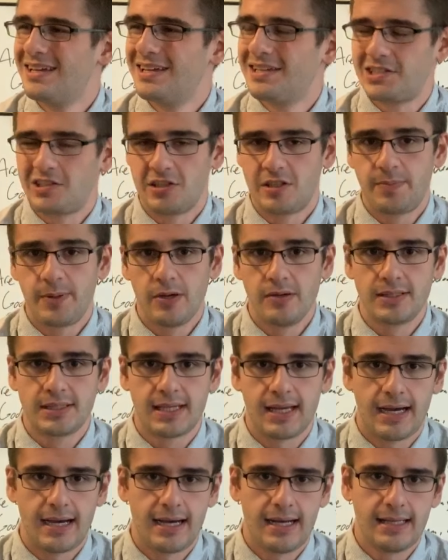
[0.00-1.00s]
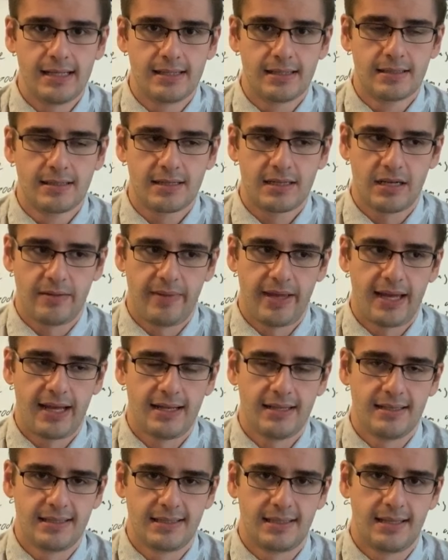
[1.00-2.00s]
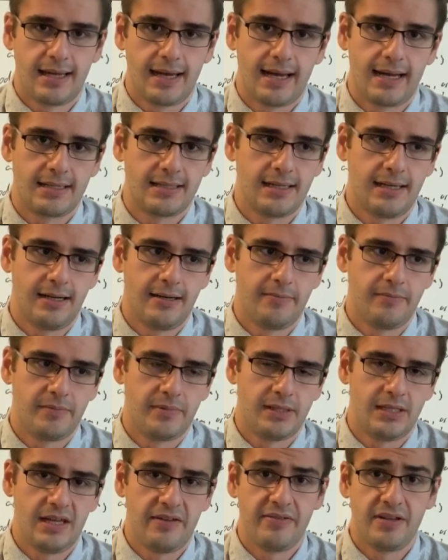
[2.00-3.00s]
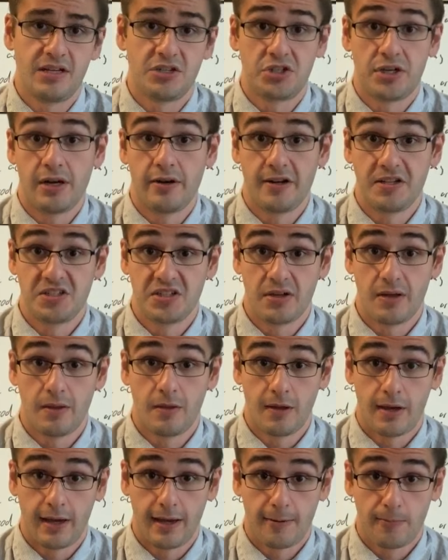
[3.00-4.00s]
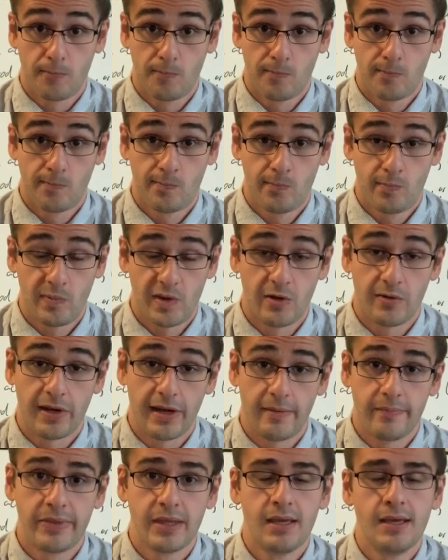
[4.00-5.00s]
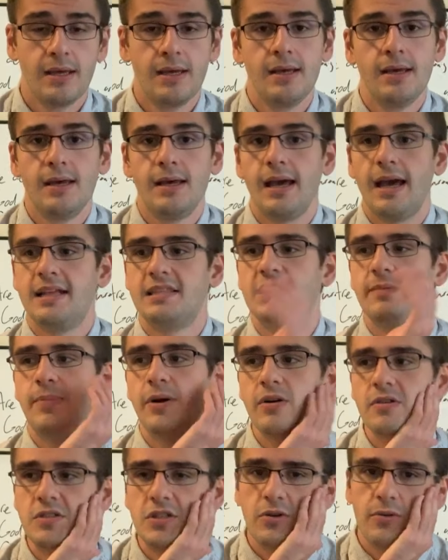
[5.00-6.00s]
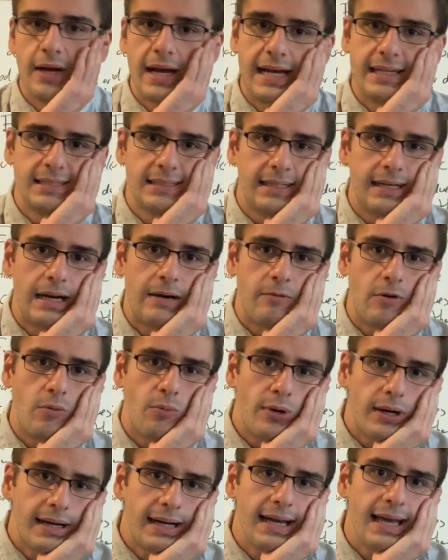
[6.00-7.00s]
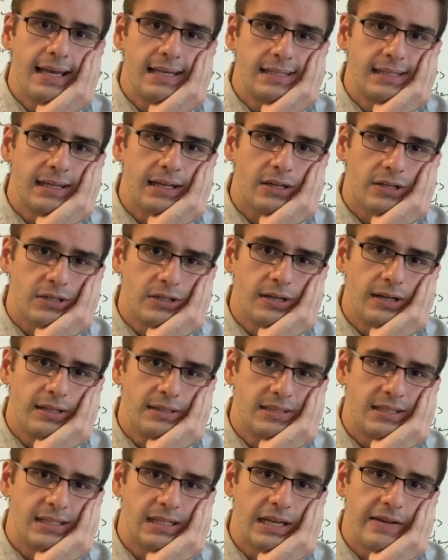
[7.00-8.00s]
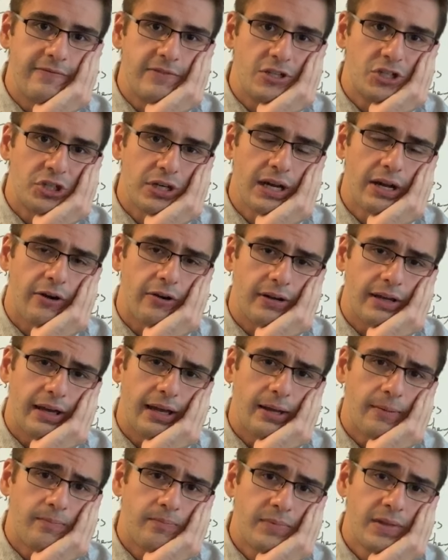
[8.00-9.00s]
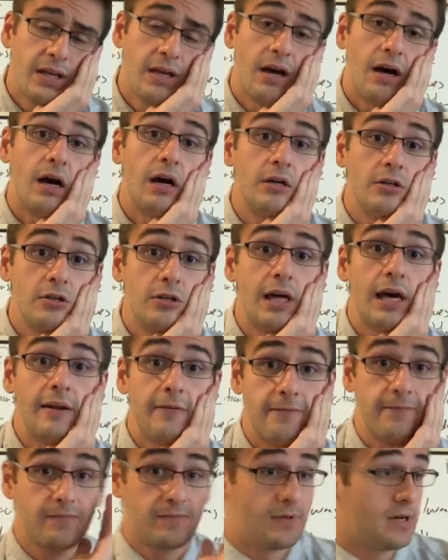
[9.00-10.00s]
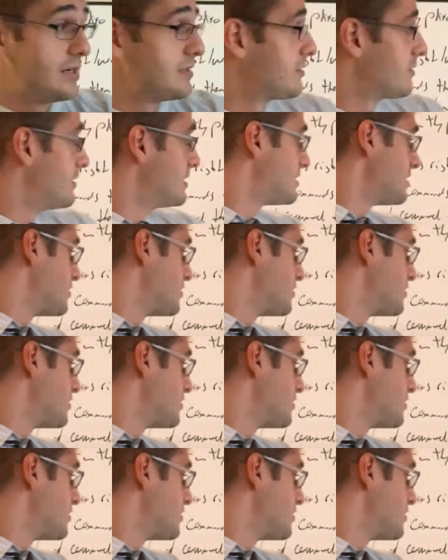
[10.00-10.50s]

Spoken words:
suppose God commands that giving to charity is a good thing, okay? And suppose you ask God, well, why is it good to give to charity? Under this